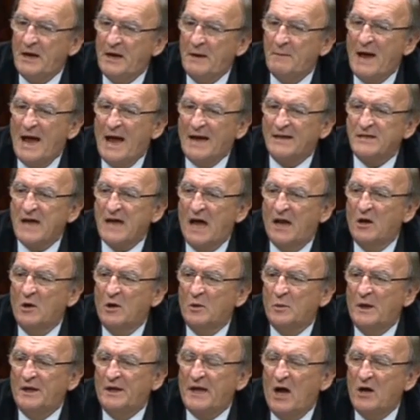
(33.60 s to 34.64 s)
Deputy
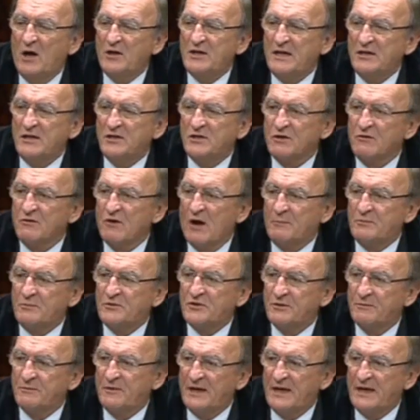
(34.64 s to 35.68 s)
McDonald, without
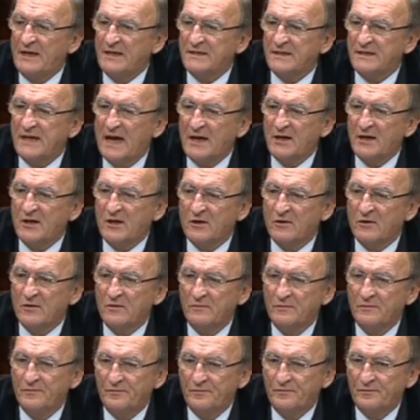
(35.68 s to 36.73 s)
interruption, please.
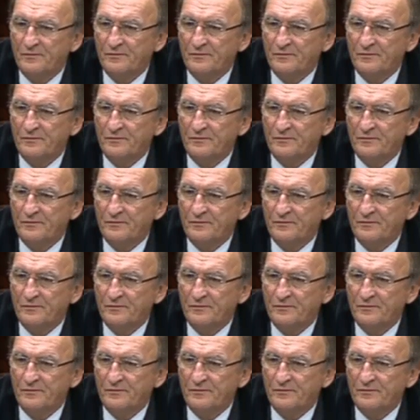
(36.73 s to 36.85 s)
Thank you.